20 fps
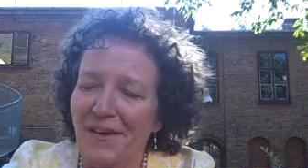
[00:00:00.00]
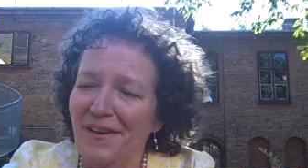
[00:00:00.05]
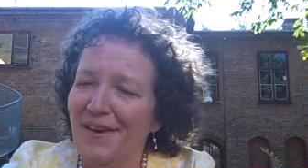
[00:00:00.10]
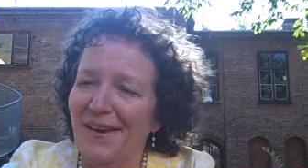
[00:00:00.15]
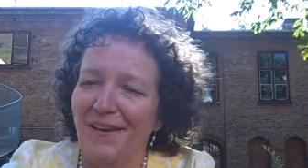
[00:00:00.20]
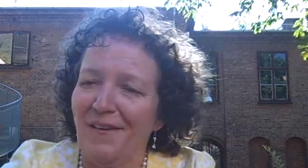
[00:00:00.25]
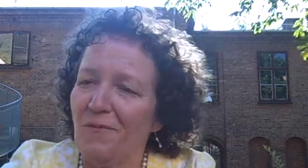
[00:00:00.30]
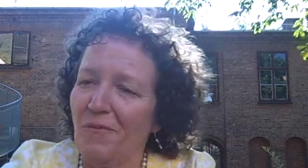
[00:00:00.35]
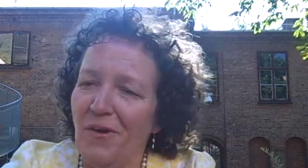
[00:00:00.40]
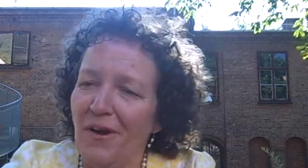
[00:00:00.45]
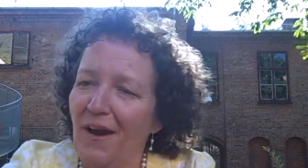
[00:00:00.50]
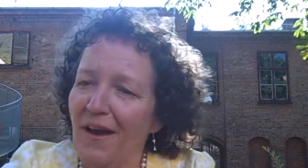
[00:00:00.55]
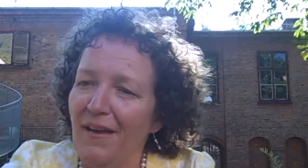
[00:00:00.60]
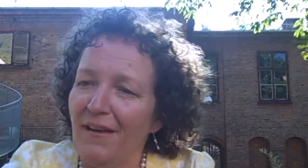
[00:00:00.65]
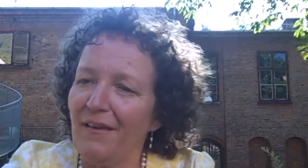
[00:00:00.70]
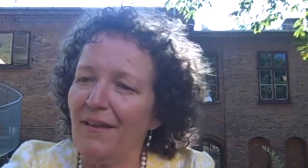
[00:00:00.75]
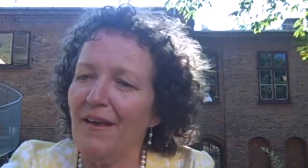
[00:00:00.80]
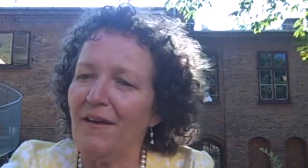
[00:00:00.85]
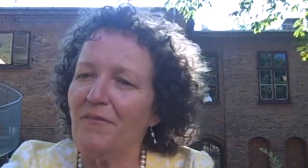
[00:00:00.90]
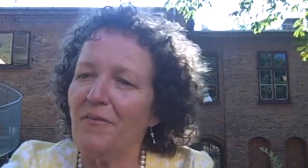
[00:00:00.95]
again, what
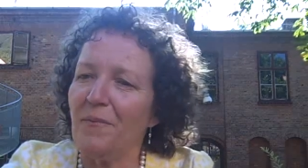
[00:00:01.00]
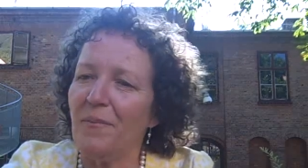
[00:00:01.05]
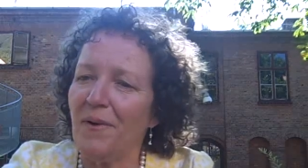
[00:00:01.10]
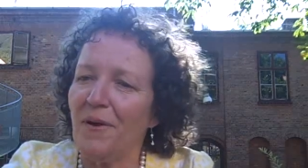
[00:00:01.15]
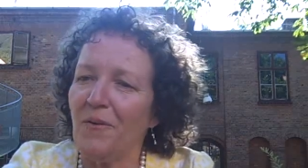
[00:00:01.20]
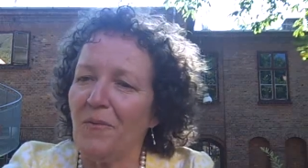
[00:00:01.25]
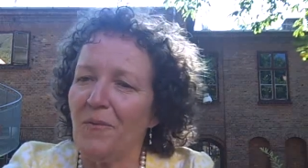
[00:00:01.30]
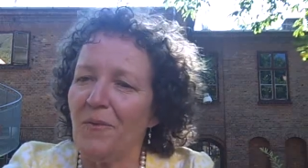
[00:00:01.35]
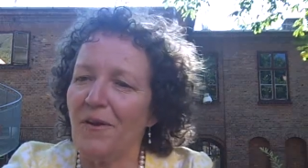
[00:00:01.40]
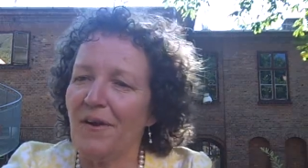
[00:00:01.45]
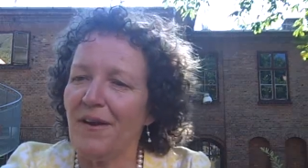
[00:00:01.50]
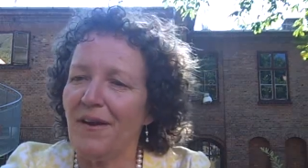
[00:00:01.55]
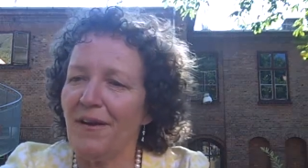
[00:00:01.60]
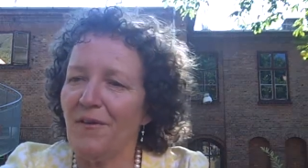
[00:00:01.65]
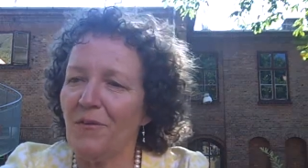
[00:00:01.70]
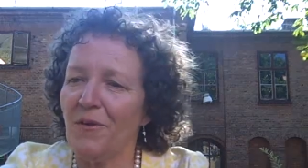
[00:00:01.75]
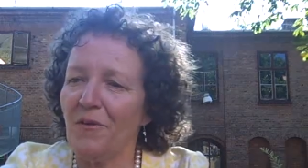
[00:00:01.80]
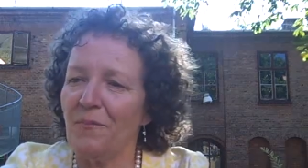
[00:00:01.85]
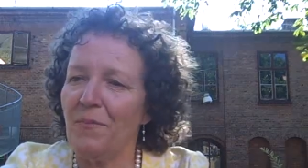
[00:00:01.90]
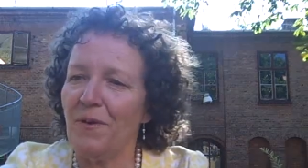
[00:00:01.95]
I love about working
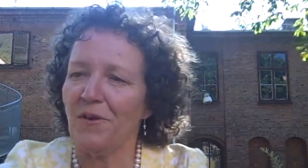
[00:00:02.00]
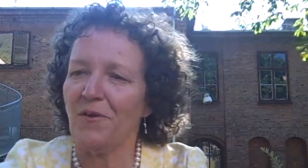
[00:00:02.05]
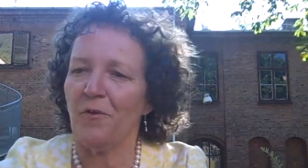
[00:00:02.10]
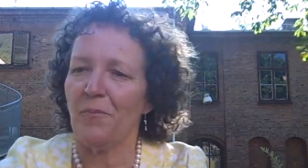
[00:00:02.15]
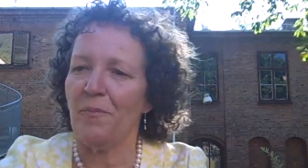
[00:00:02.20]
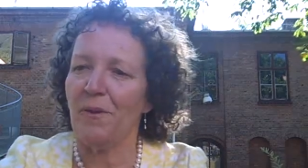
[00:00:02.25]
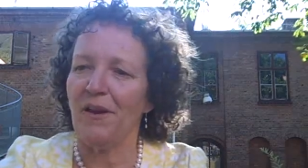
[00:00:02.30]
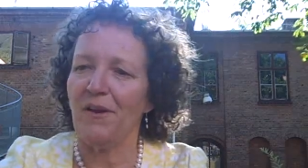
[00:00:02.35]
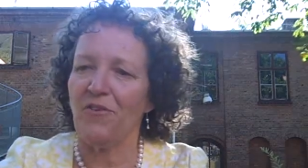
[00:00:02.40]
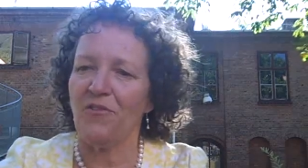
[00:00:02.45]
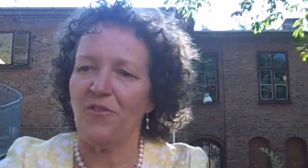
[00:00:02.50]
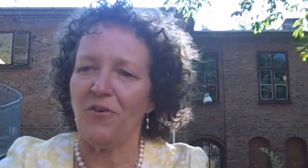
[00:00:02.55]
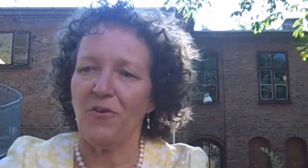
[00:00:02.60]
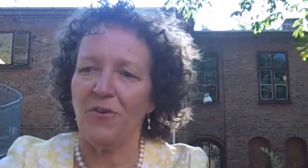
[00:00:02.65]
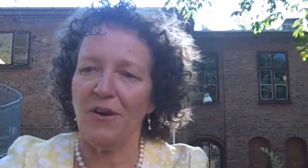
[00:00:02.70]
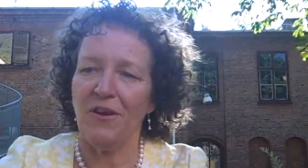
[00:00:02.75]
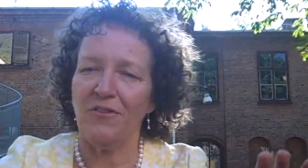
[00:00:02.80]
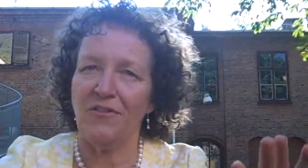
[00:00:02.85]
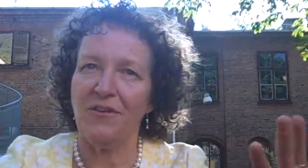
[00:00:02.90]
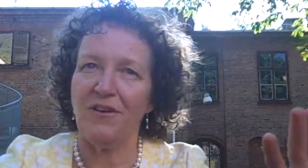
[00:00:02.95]
with bigger
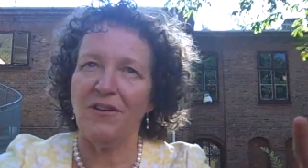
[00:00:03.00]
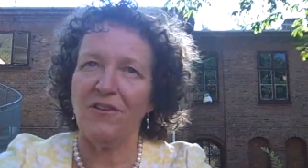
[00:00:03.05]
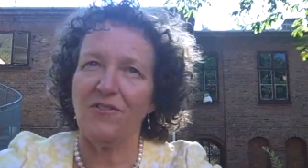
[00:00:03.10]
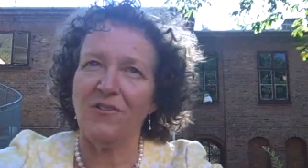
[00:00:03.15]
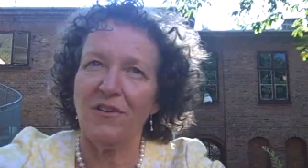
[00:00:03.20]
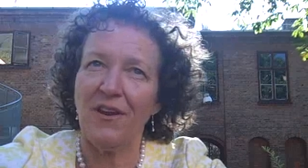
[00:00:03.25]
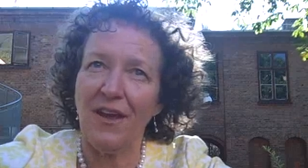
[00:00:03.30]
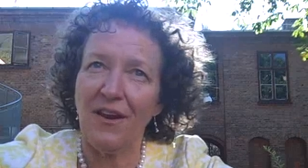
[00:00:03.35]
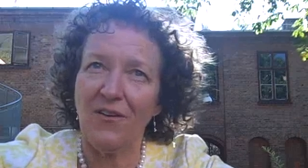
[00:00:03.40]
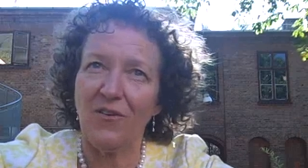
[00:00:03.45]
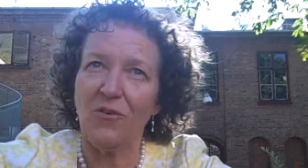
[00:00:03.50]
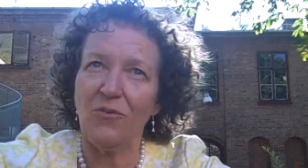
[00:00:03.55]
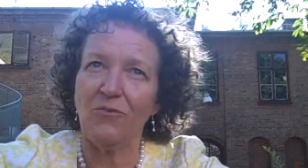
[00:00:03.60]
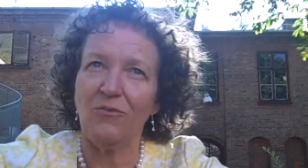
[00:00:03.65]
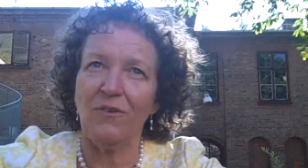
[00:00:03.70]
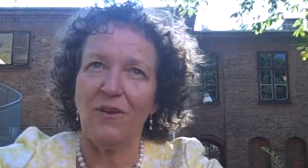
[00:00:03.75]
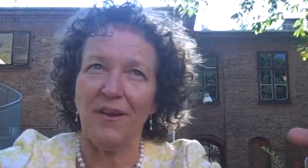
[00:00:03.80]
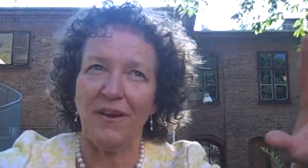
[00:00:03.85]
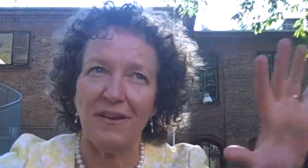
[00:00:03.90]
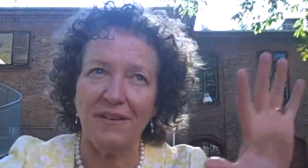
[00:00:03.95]
picture is that it's not
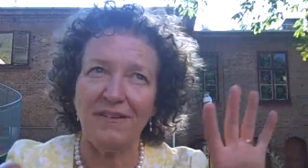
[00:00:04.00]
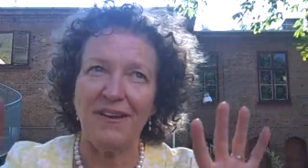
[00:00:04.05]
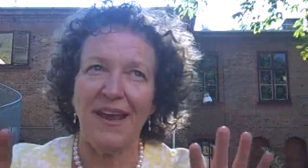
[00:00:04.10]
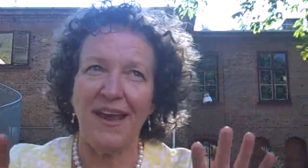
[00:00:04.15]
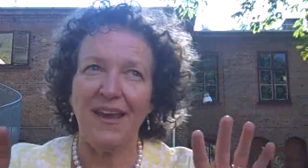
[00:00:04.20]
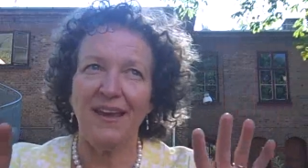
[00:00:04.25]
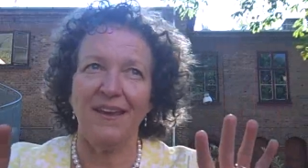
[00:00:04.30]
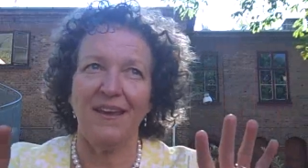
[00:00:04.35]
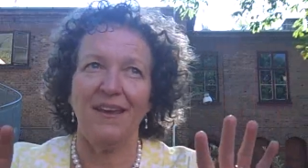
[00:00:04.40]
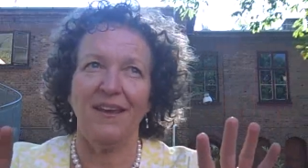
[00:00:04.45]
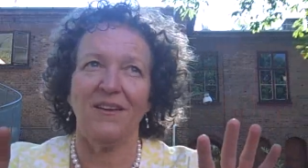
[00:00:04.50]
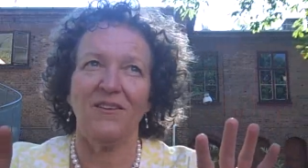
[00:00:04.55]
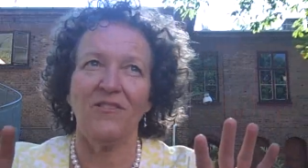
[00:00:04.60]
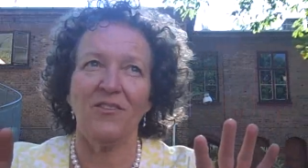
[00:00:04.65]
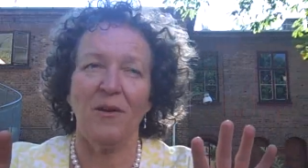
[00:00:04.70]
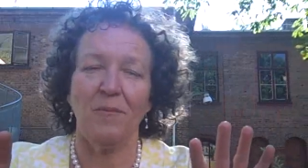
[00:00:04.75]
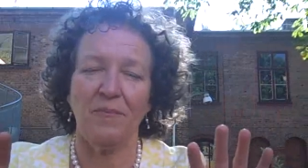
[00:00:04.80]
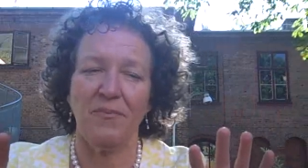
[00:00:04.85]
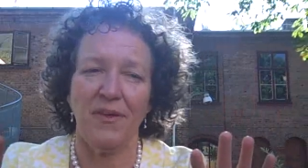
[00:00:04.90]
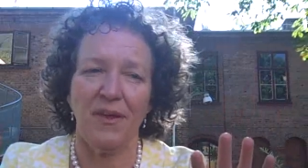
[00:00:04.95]
only taking
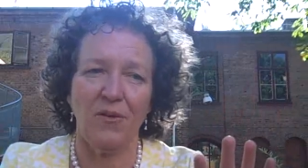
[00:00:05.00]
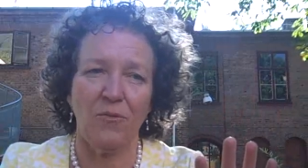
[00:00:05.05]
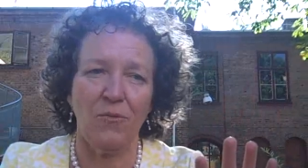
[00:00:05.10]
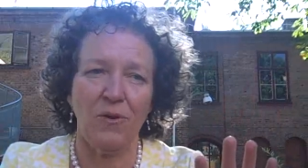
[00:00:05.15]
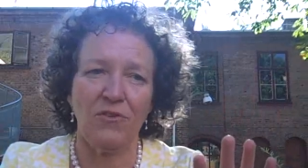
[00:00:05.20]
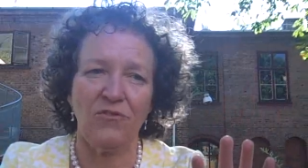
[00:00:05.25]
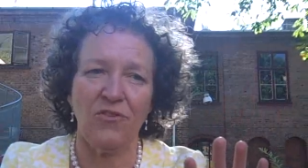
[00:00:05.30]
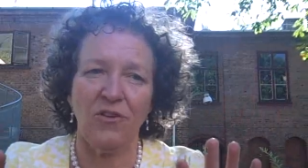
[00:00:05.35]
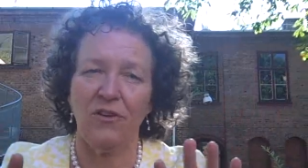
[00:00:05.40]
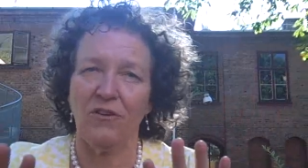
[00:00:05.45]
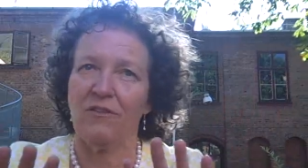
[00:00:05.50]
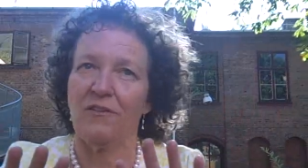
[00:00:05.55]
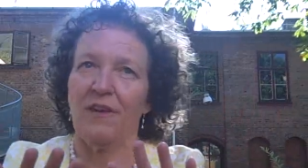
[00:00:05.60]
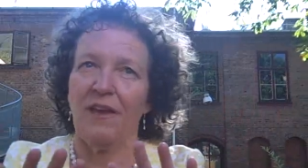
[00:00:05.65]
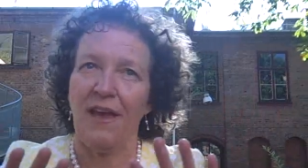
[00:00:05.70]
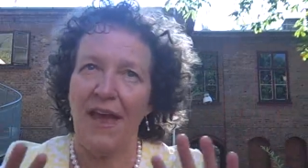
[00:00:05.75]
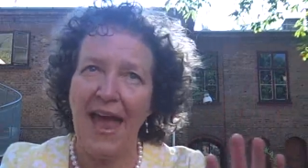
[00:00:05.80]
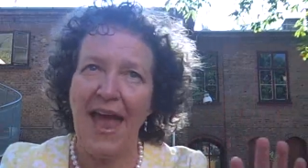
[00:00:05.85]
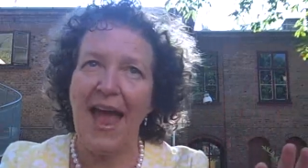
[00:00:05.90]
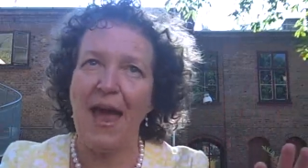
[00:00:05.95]
something which has
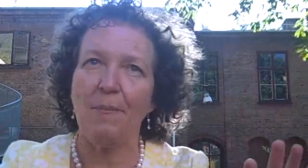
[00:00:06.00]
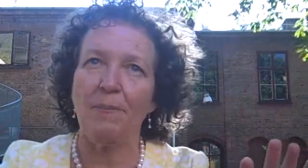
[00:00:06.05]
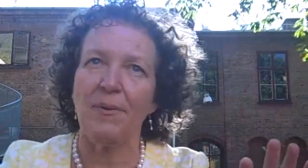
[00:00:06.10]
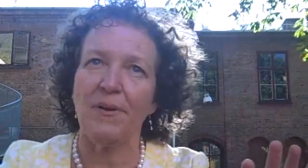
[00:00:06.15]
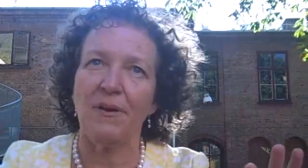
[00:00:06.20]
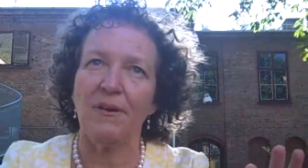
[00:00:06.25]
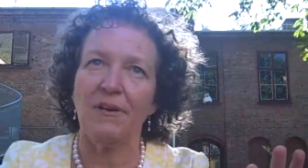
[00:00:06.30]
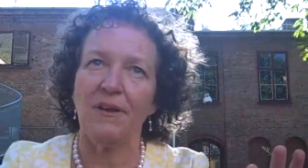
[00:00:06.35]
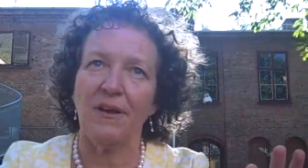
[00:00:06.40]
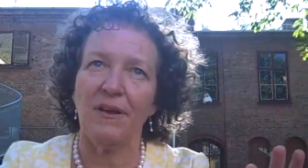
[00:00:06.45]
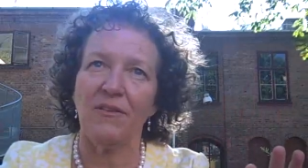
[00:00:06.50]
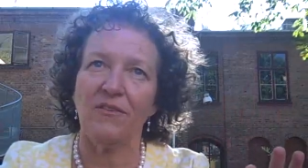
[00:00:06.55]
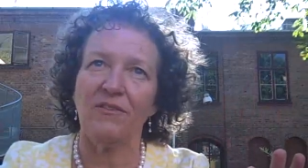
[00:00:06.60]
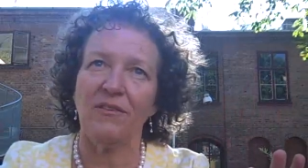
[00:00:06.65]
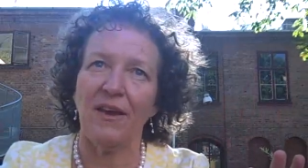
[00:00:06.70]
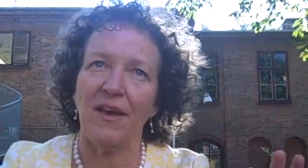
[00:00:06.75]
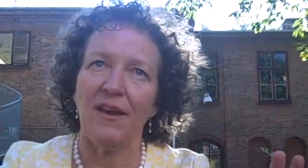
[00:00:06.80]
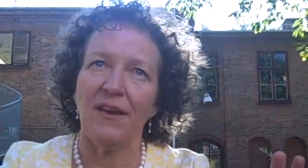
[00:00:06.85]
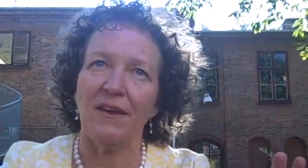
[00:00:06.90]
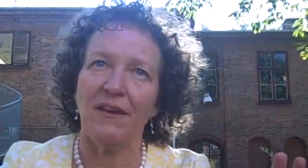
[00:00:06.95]
happened and
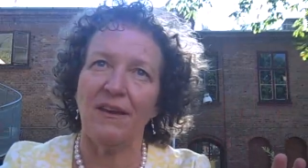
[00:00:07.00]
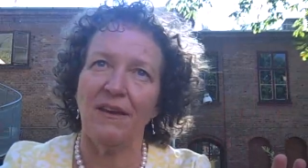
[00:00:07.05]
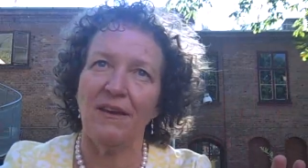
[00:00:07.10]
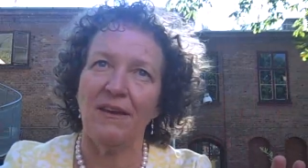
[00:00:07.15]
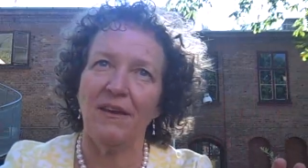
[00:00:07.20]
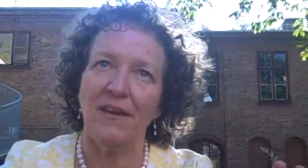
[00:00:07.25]
saying,